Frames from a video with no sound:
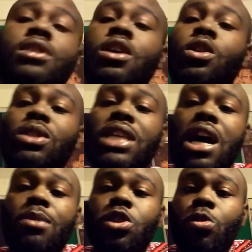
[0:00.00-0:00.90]
No
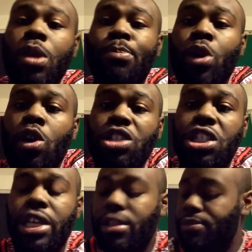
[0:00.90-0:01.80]
time to be
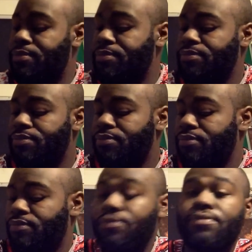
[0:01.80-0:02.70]
bullshitting.
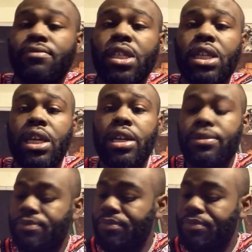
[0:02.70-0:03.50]
You dig?